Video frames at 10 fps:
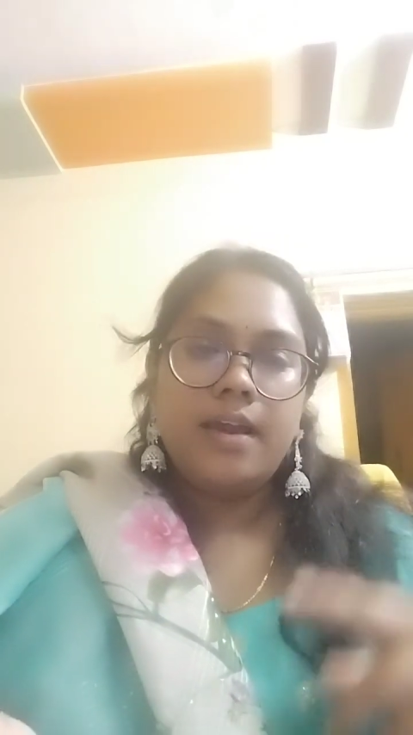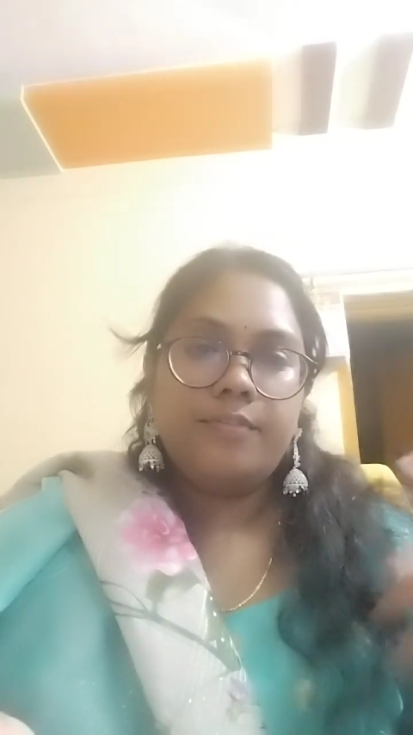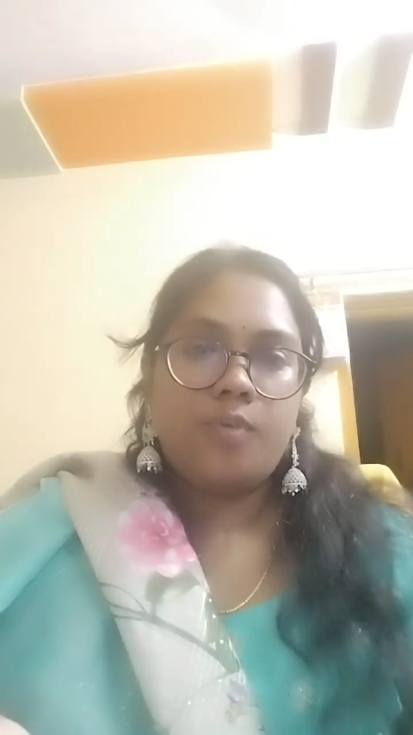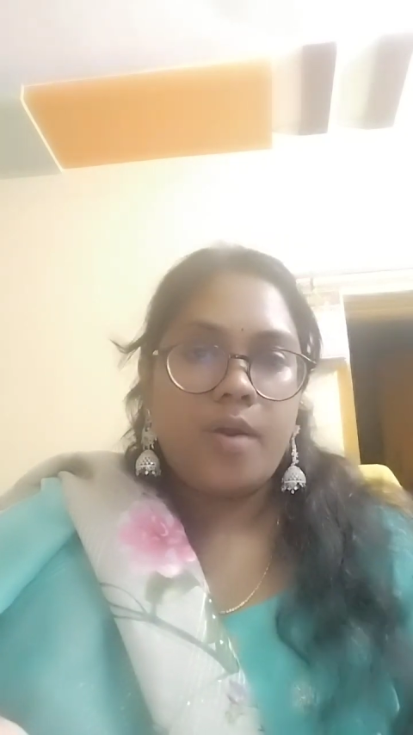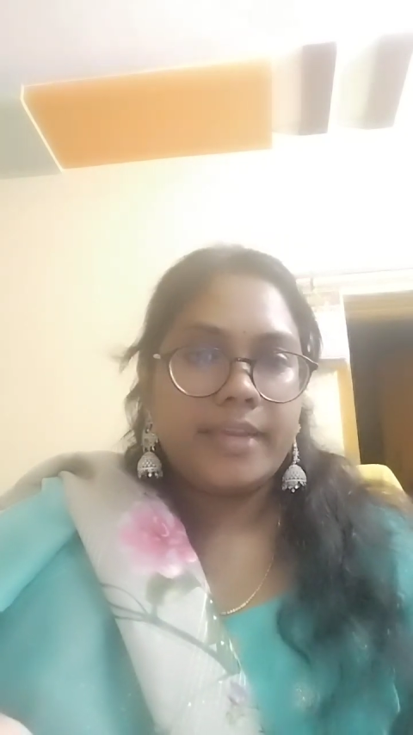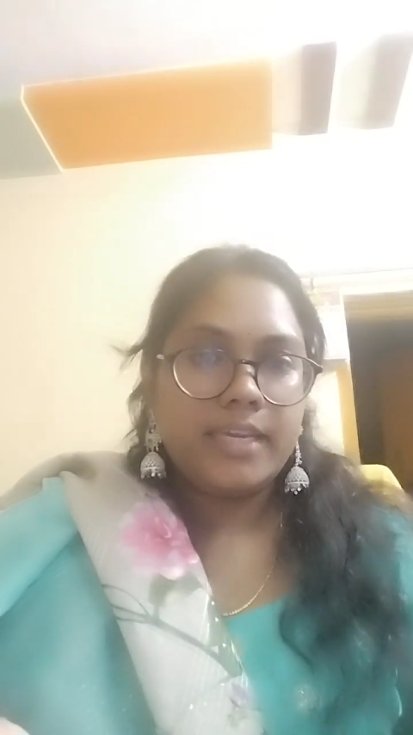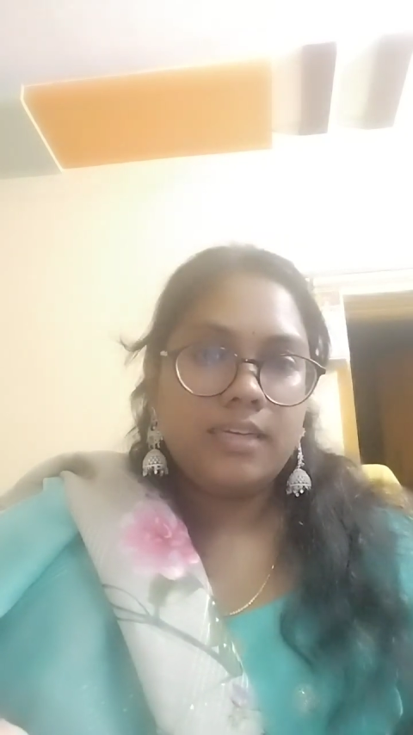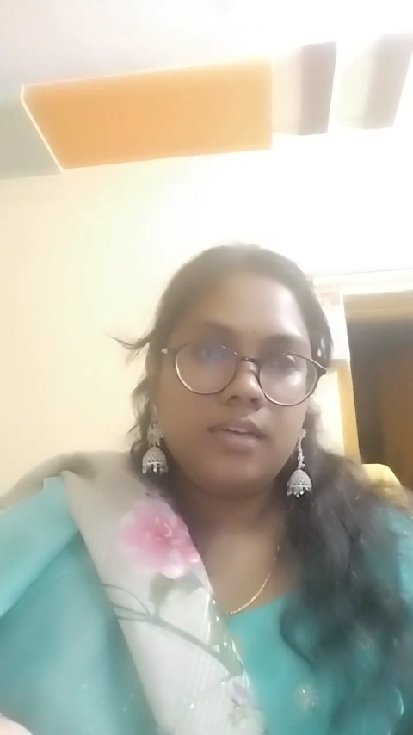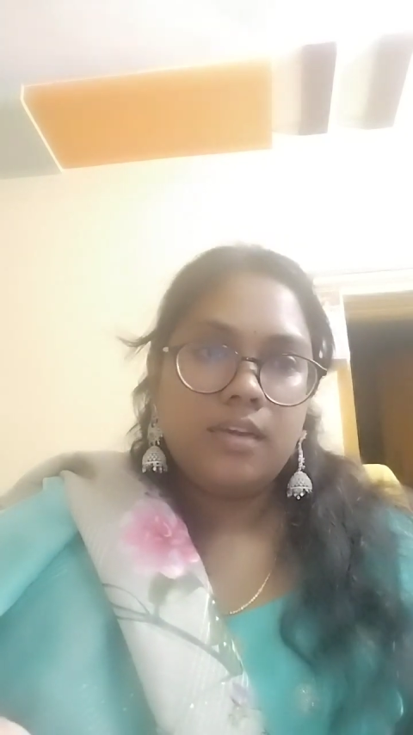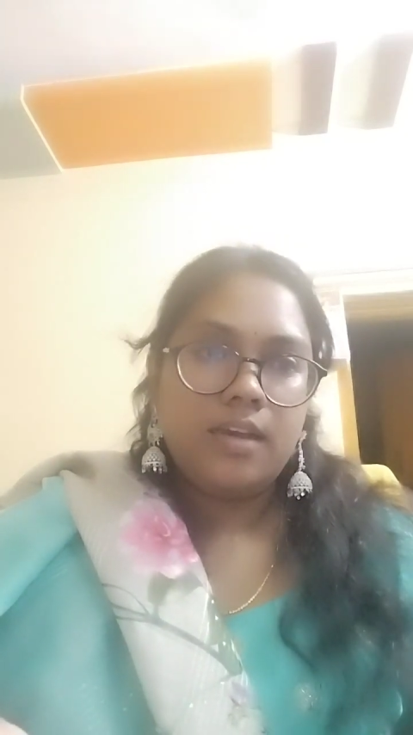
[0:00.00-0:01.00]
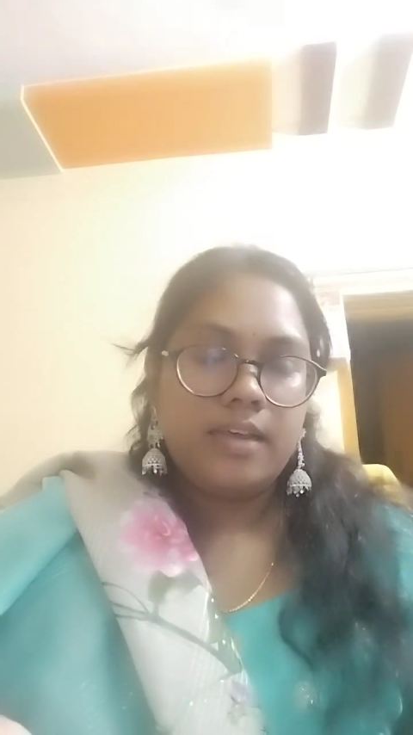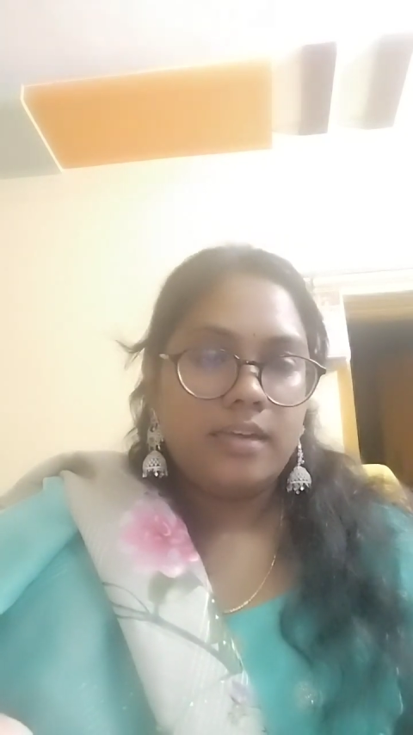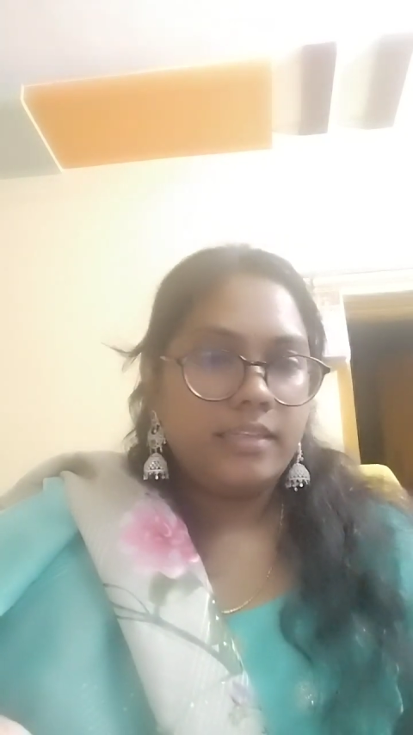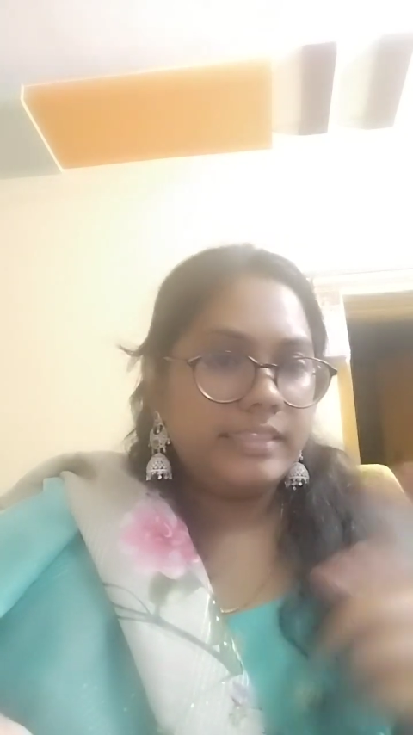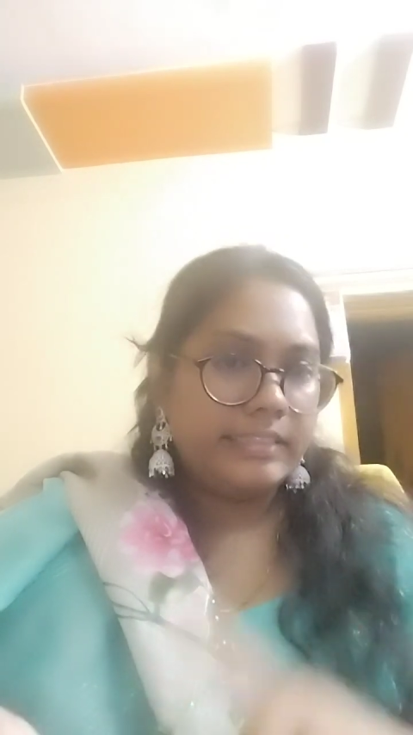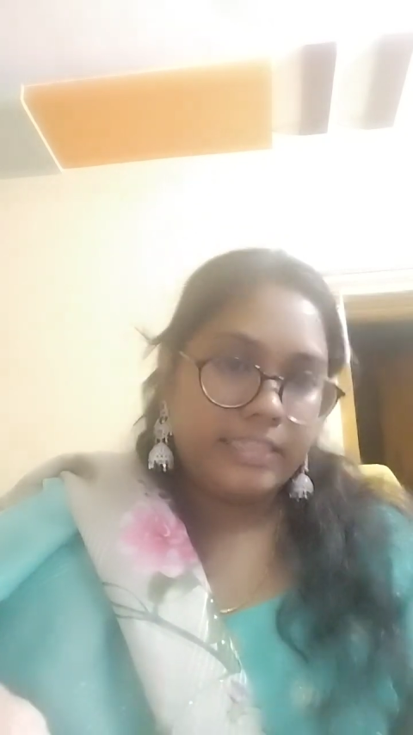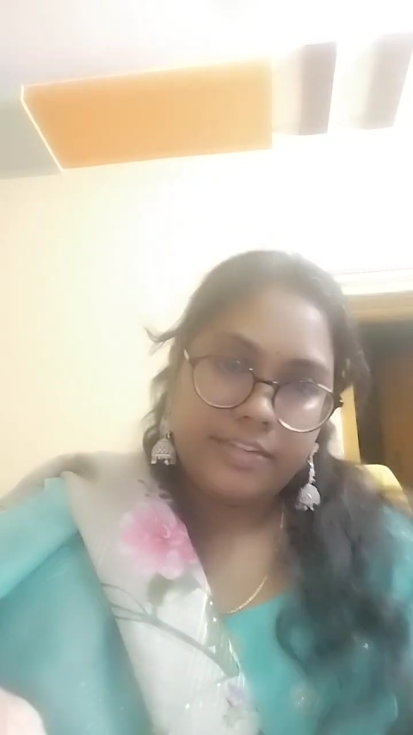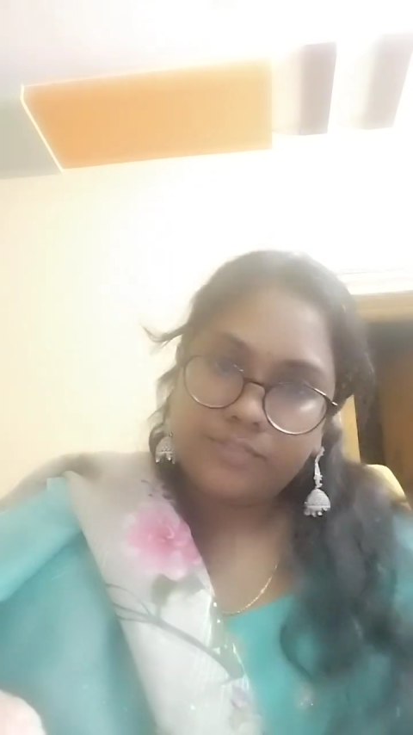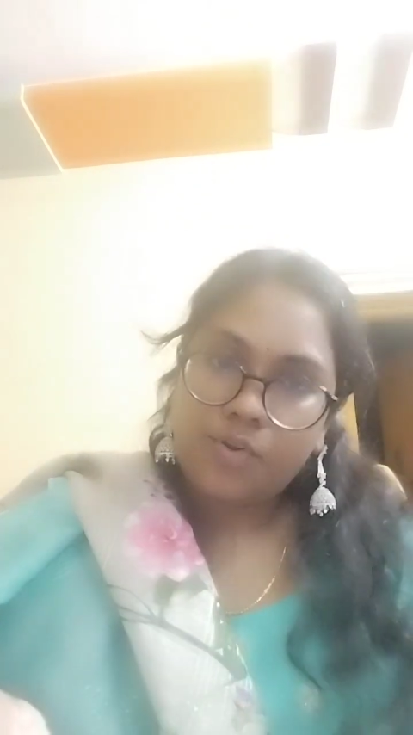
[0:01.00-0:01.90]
walking in relief.